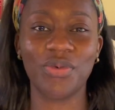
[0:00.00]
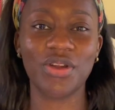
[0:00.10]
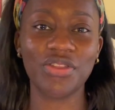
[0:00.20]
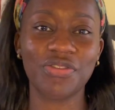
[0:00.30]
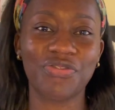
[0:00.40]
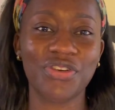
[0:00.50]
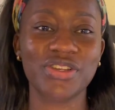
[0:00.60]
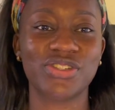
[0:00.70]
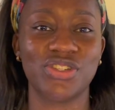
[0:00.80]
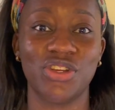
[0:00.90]
We're not the
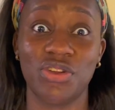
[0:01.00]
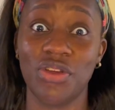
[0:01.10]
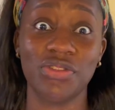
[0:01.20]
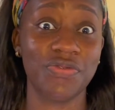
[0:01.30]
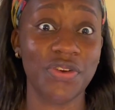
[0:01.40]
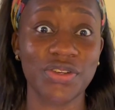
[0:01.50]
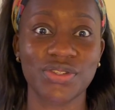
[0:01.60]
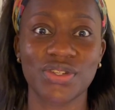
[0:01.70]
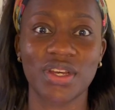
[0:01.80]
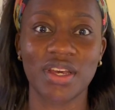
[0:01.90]
first. You're not the first.